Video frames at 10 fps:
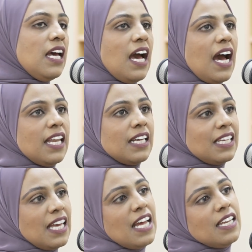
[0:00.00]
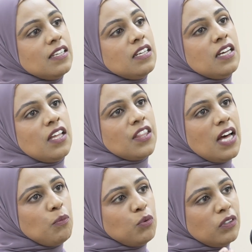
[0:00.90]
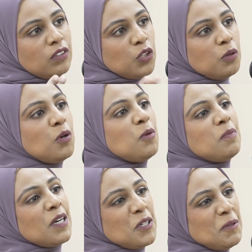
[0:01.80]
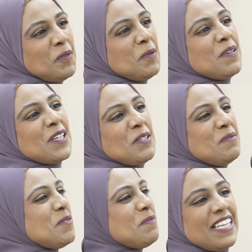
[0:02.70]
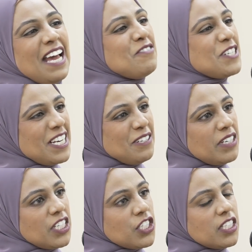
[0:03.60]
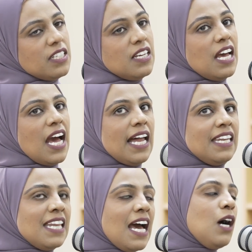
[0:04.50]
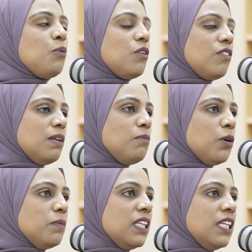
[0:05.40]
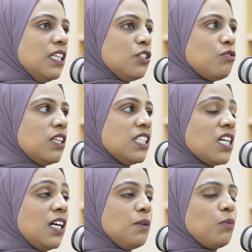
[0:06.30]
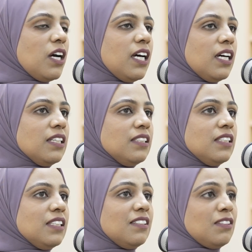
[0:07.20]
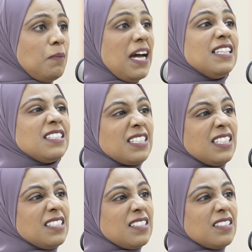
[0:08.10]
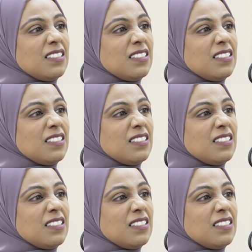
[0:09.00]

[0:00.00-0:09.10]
And again, that will come up and come up and come up in every generation. And now we're in a moment in history and time where the balance is,